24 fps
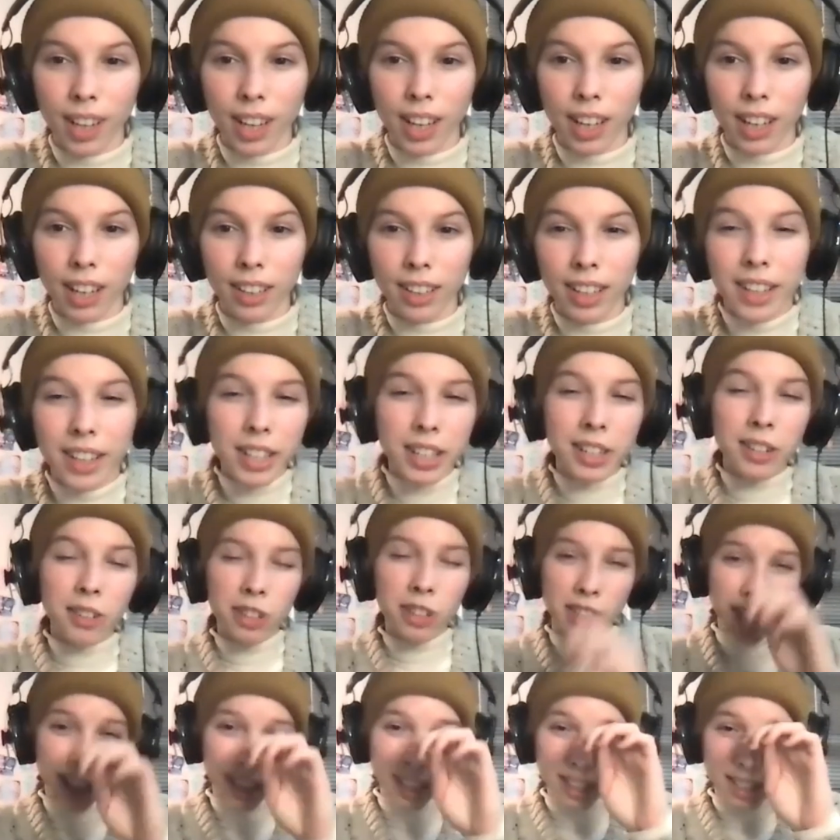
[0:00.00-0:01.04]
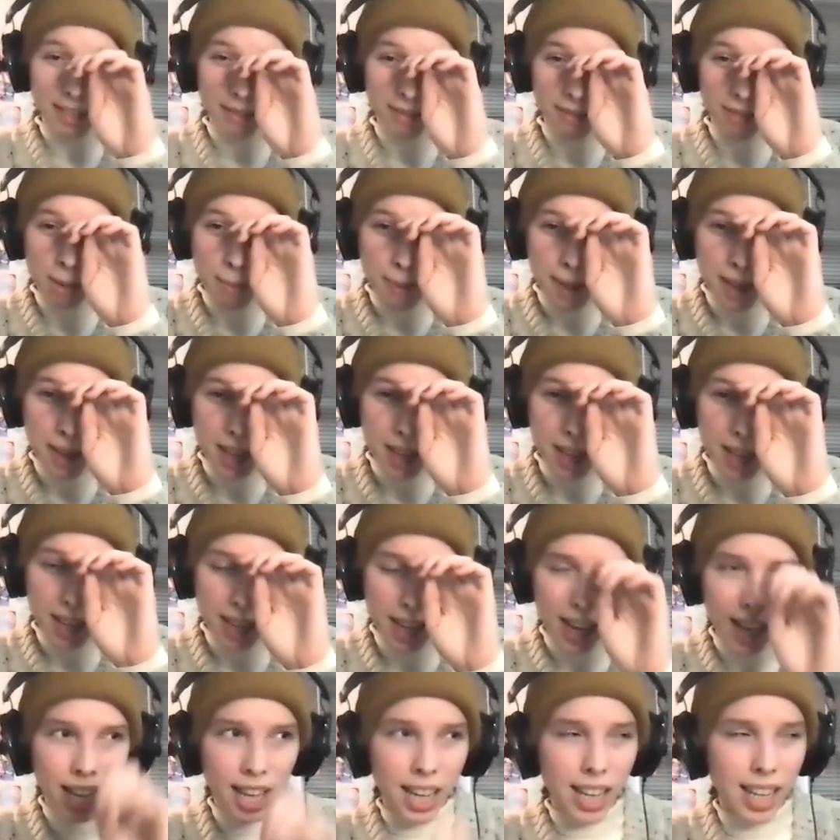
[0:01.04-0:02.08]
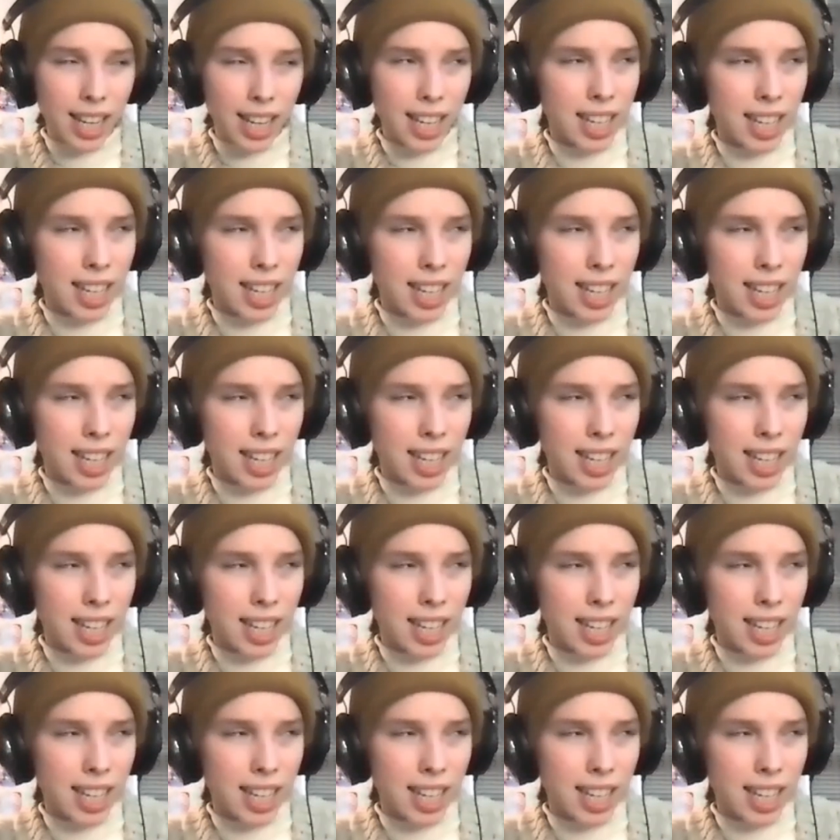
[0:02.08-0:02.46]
that's interesting because for me, I